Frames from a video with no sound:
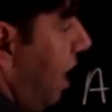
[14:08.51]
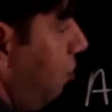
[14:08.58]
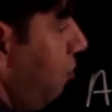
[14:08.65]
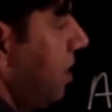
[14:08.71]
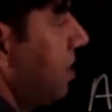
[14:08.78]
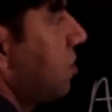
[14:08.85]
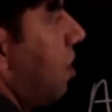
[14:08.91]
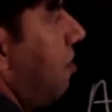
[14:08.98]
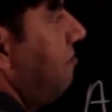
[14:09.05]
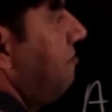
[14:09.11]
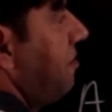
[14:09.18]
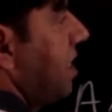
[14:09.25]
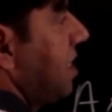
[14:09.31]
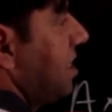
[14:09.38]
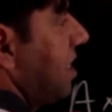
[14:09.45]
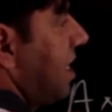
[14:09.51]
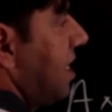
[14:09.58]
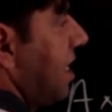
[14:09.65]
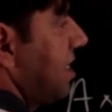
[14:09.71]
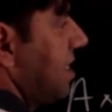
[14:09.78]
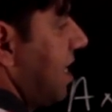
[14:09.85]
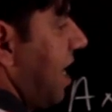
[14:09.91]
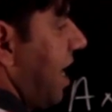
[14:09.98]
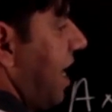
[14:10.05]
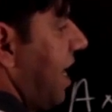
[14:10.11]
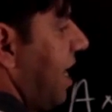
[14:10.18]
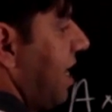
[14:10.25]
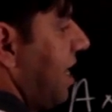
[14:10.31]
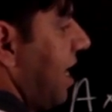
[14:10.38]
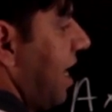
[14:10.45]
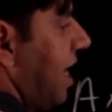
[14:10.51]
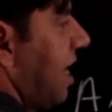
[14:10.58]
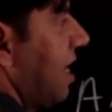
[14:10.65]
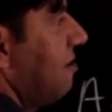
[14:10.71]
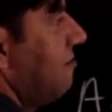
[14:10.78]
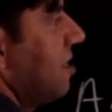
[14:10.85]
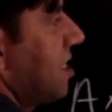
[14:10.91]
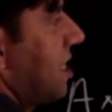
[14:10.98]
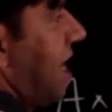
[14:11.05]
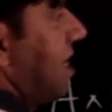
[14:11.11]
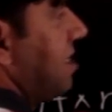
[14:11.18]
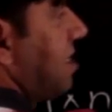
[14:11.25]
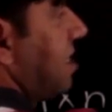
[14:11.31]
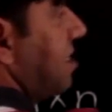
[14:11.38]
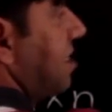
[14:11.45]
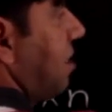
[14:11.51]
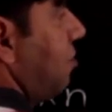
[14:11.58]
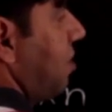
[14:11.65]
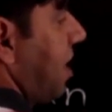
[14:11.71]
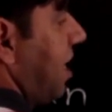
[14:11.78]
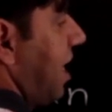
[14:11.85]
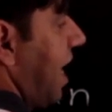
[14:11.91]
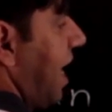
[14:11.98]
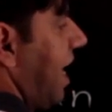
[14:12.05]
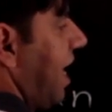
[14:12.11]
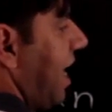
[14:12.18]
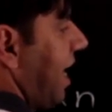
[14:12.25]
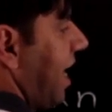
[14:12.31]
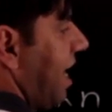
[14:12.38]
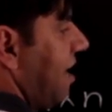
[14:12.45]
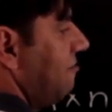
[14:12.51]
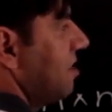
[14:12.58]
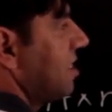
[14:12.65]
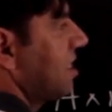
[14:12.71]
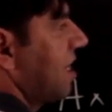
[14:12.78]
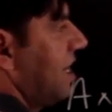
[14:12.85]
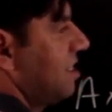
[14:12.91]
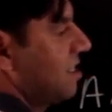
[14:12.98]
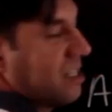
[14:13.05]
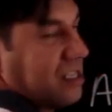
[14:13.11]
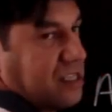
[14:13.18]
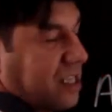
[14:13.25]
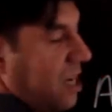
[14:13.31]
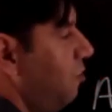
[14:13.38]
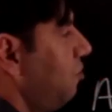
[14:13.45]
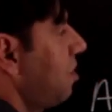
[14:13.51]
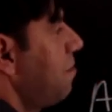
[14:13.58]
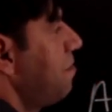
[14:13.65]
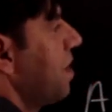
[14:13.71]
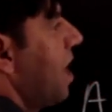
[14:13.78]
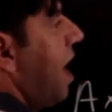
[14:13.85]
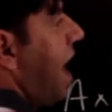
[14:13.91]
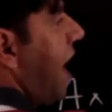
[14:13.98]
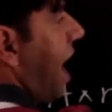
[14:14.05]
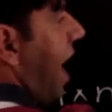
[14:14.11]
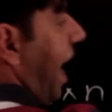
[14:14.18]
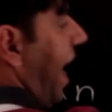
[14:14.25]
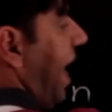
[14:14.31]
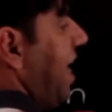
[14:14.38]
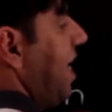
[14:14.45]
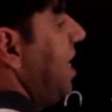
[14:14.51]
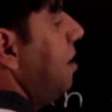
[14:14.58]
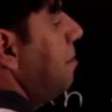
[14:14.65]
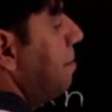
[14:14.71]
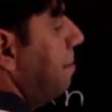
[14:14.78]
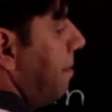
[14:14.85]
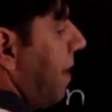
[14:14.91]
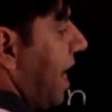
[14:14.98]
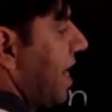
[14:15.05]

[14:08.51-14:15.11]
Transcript: Now it's obvious that there's an AN which cancels out, and AA which cancels out. N